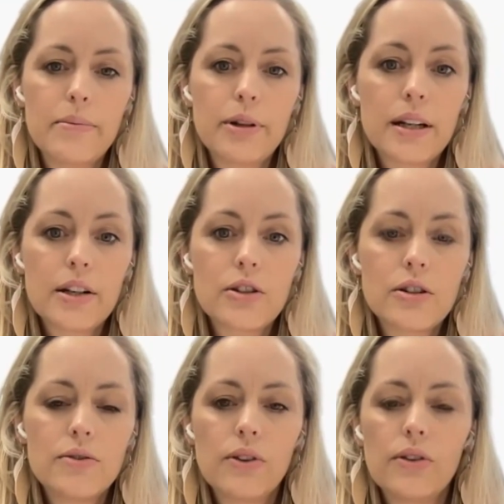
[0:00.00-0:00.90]

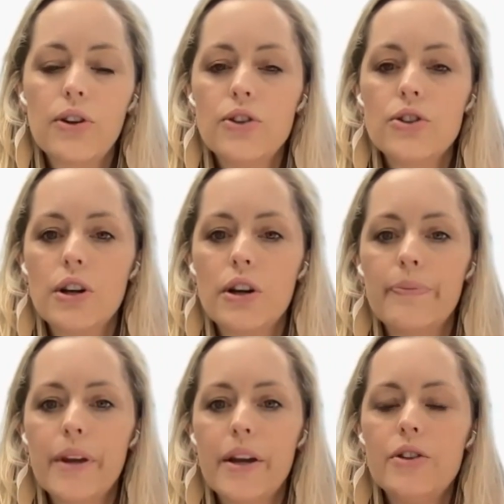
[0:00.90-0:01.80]
predictions for the future.
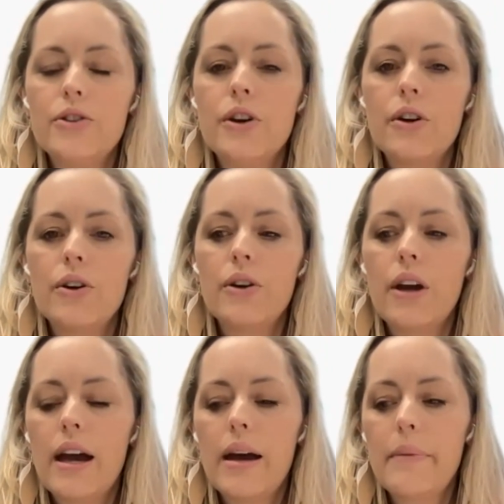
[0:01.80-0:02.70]
So
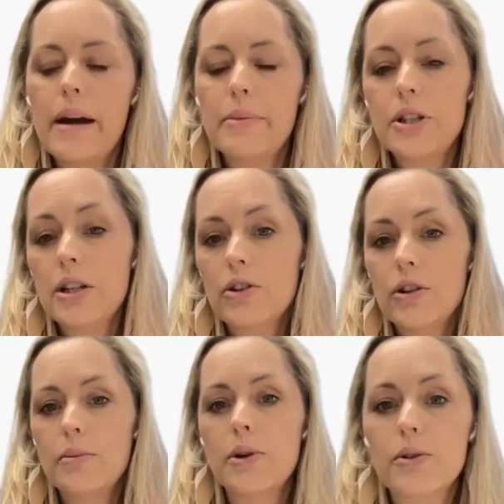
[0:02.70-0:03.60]
our machine
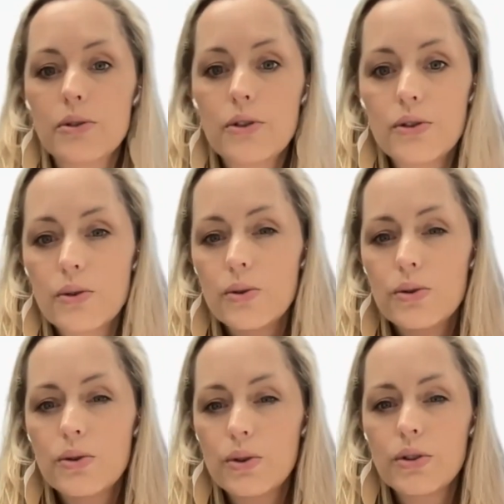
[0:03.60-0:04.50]
learning models use all
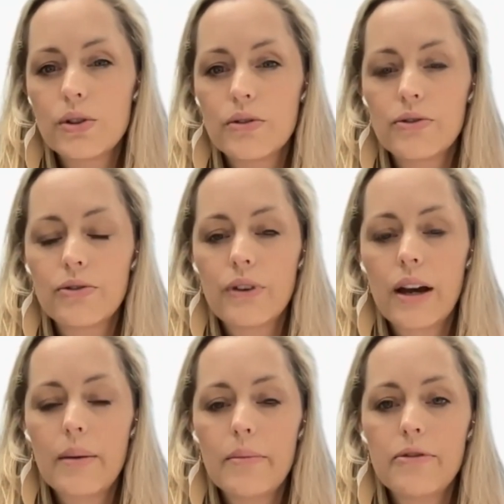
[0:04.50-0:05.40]
sorts of
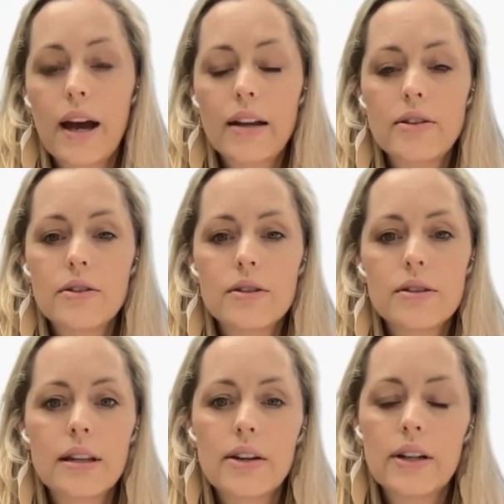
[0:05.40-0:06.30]
factors
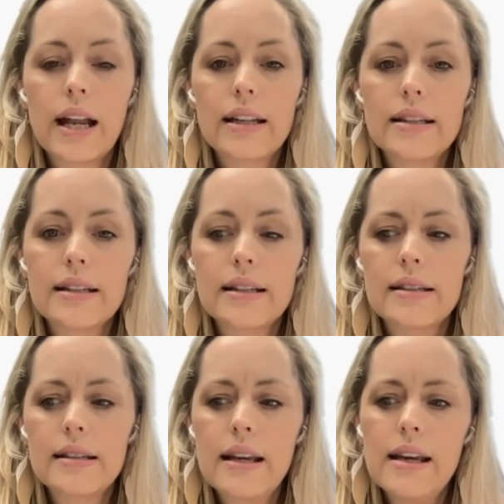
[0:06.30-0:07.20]
in their
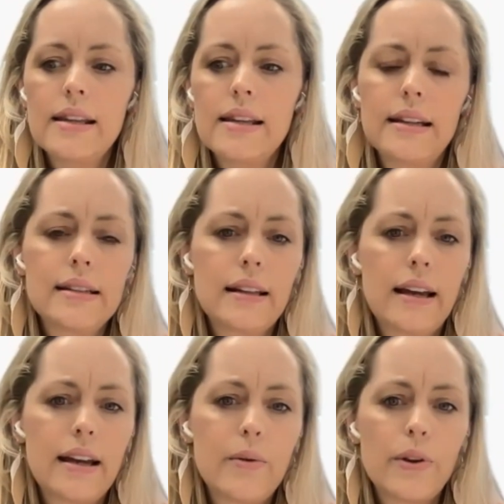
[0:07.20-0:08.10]
analysis, things
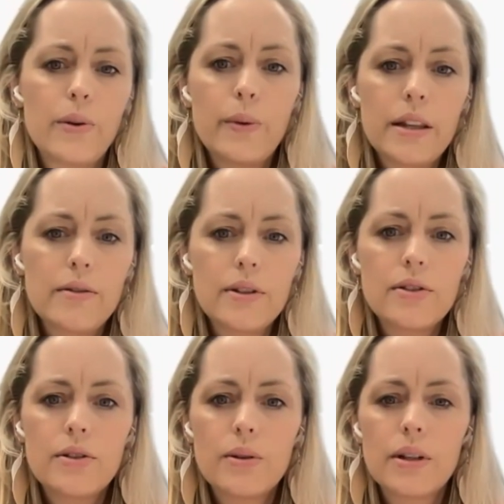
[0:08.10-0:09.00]
like what the weather
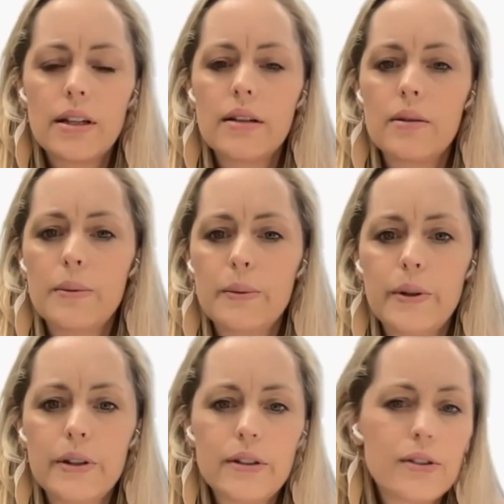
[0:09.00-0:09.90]
is doing,
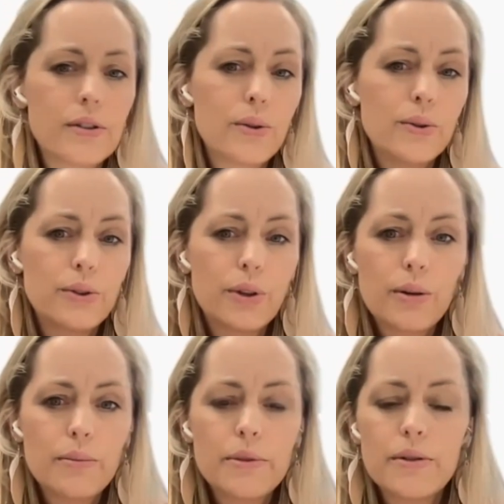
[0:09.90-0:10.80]
what school
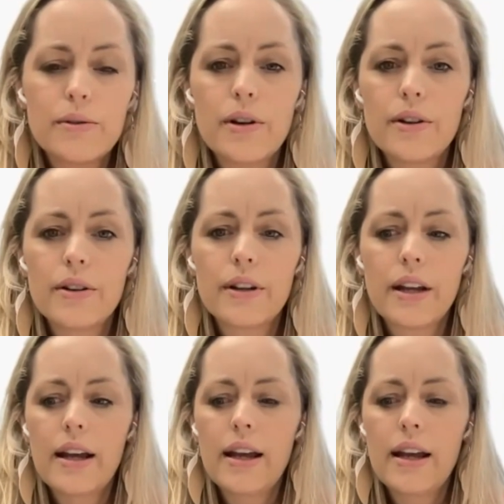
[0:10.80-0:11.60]
terms are on,